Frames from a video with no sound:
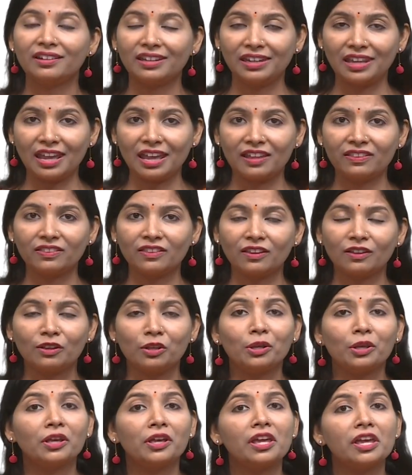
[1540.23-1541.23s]
10th
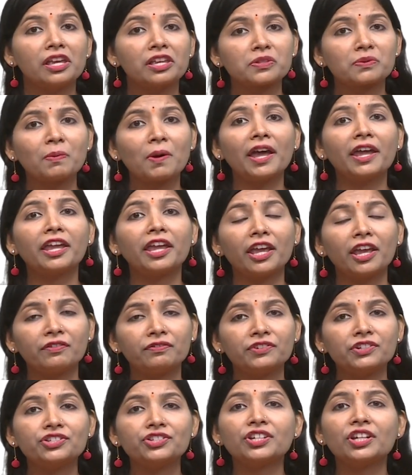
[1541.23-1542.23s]
is by
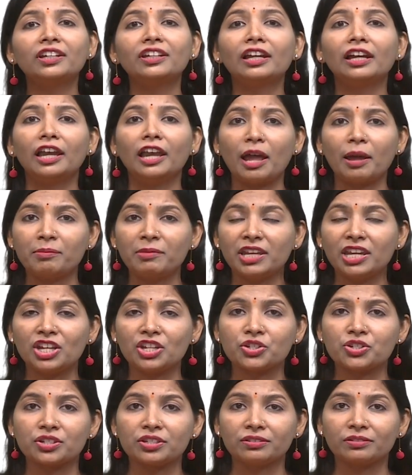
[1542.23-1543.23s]
efficient
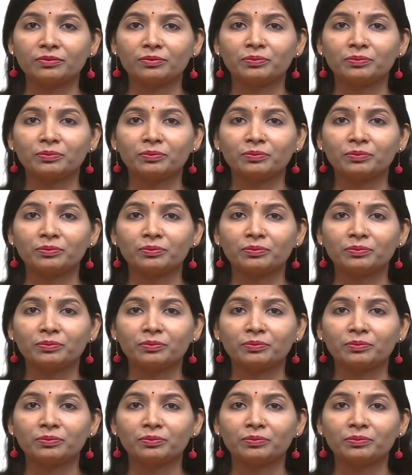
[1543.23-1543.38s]
lamination.